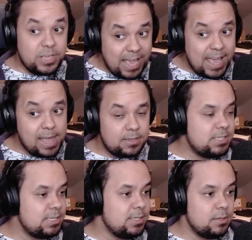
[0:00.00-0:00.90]

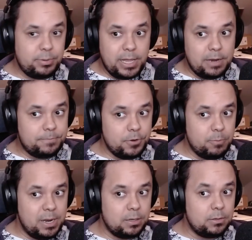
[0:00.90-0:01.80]
can't plan for
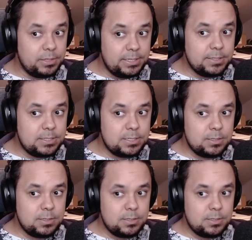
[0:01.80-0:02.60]
your medical needs